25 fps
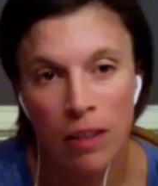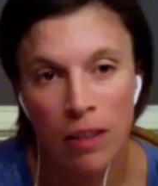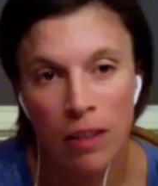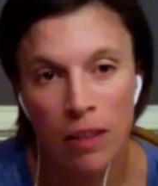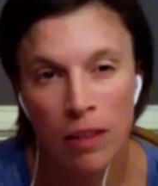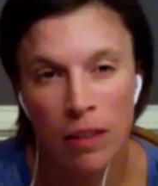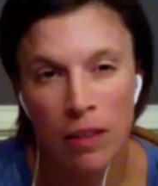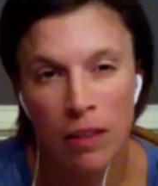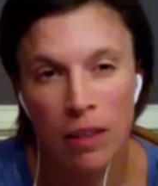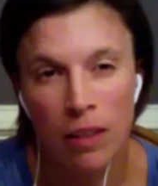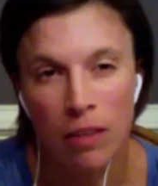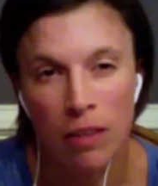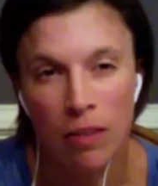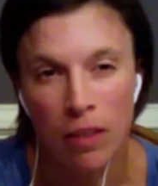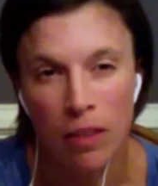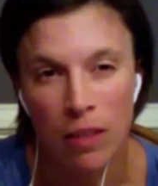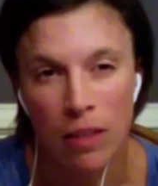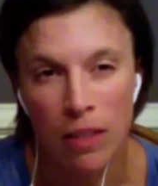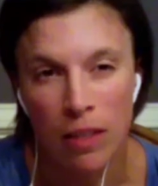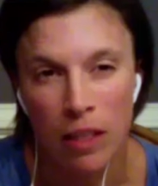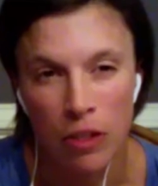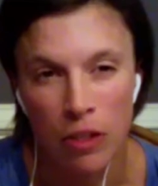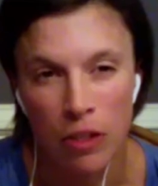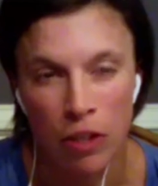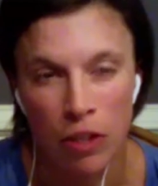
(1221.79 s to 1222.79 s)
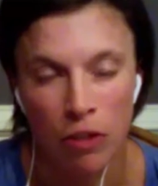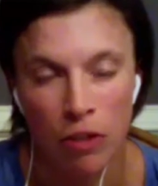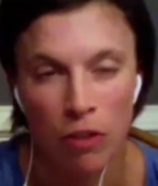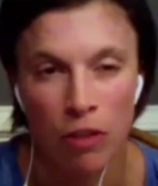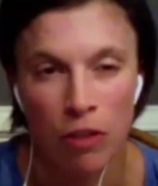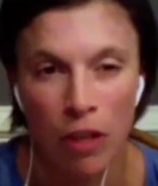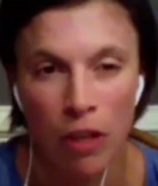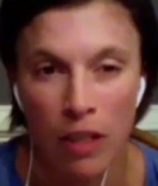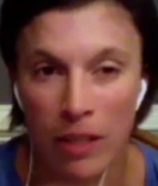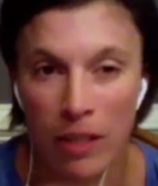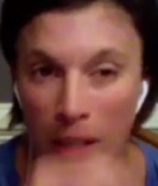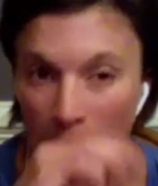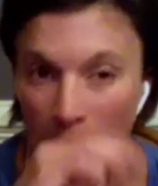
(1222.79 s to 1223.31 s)
give each other
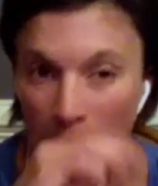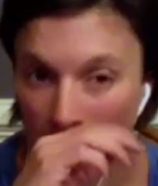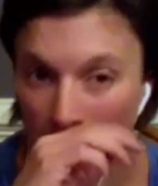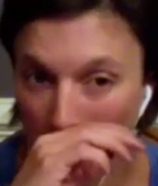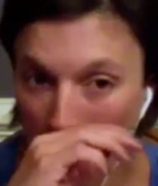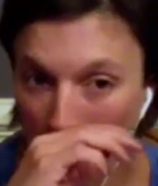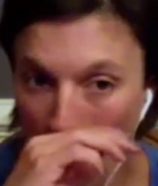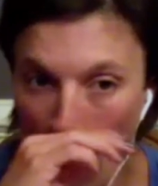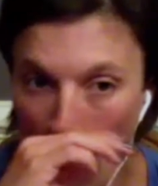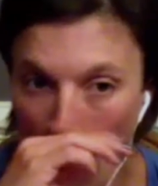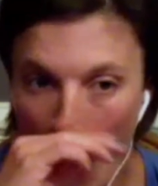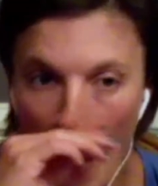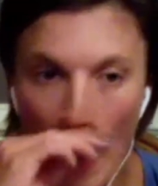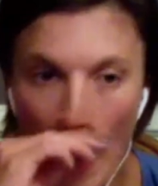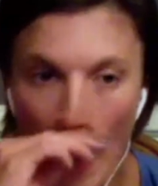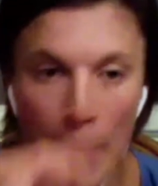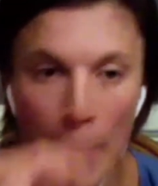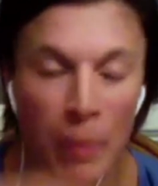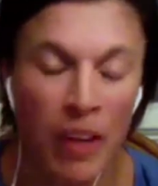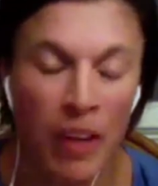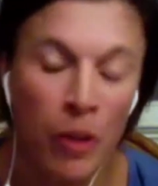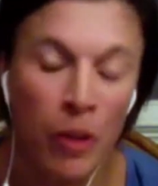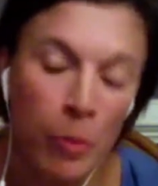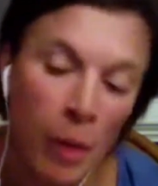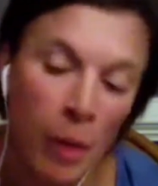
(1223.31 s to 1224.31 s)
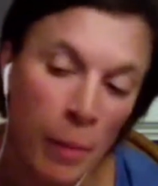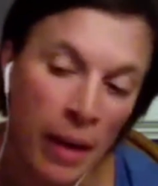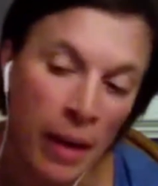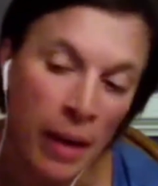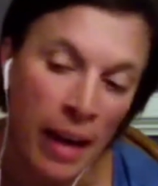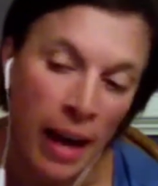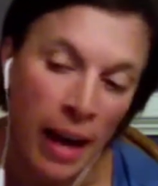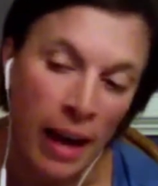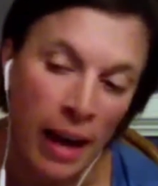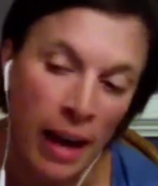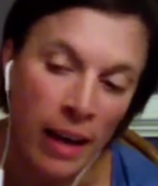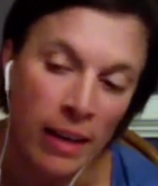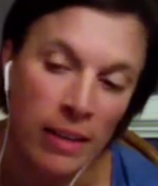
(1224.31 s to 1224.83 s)
thoughts like that. Another mom I
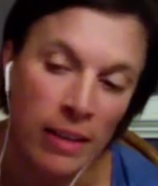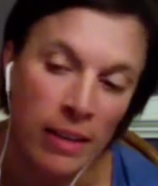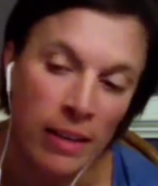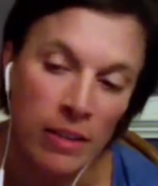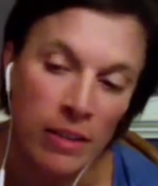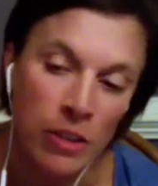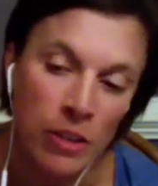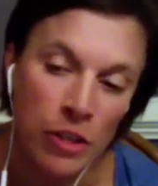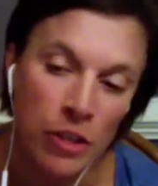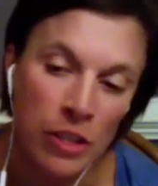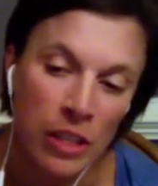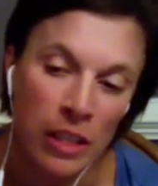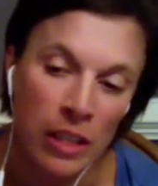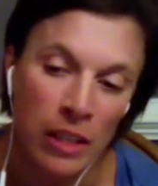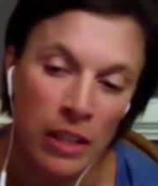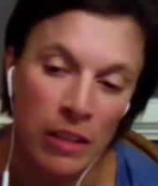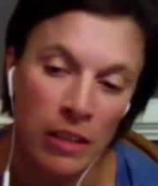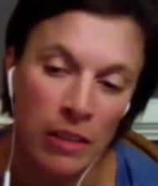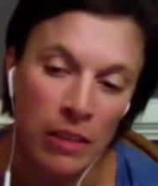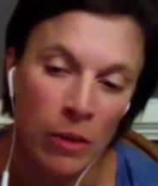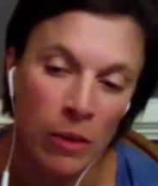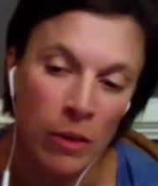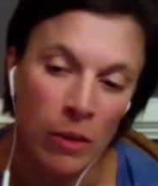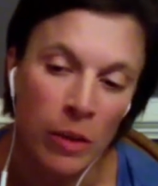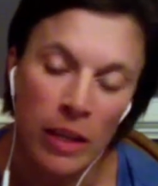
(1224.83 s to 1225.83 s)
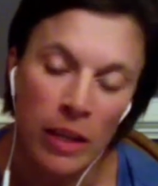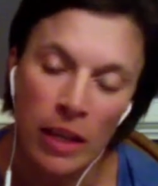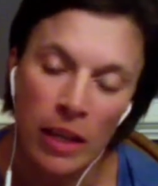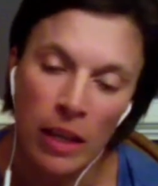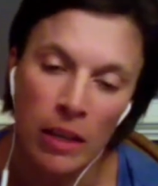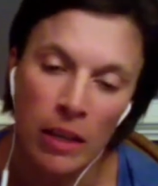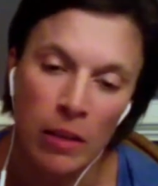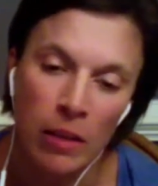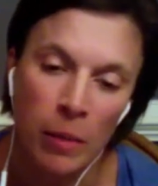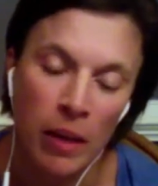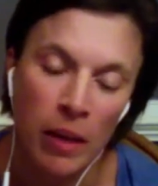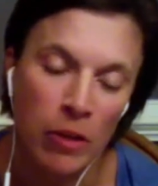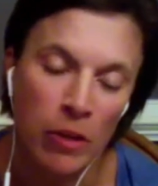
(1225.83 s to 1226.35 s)
had, she only gained
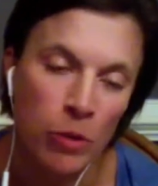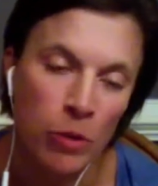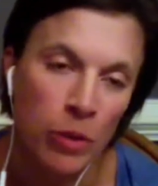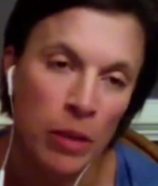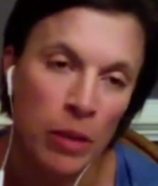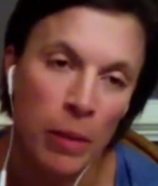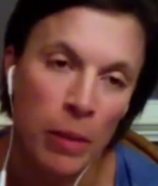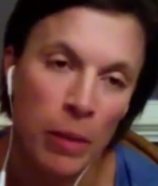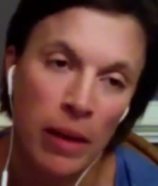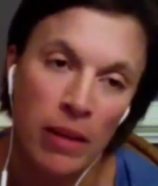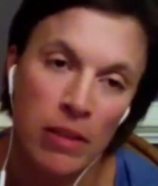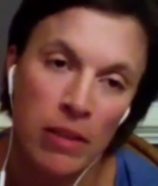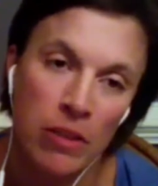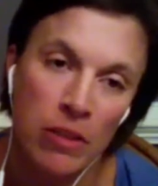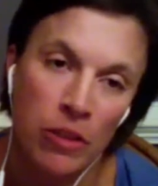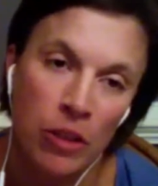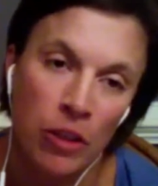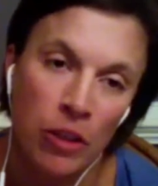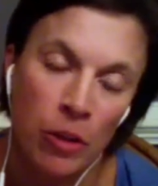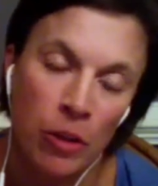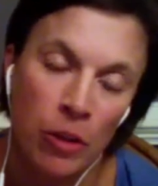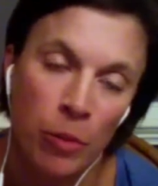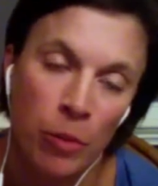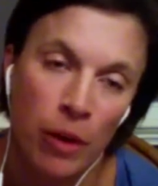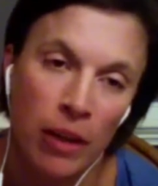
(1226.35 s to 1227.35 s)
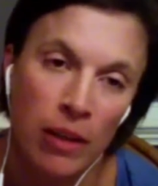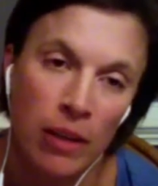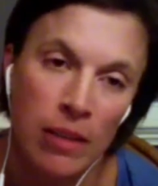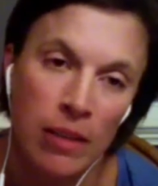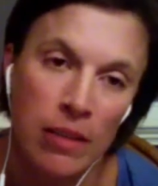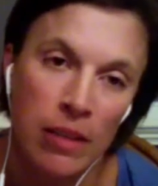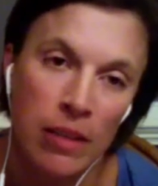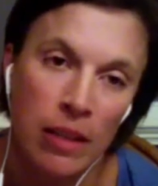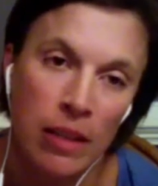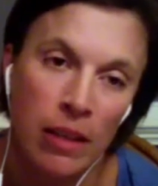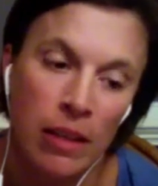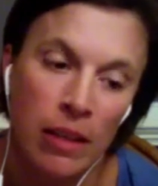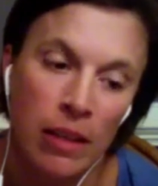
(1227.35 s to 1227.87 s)
about 20 pounds during her
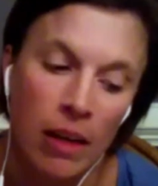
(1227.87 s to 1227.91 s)
pregnancy.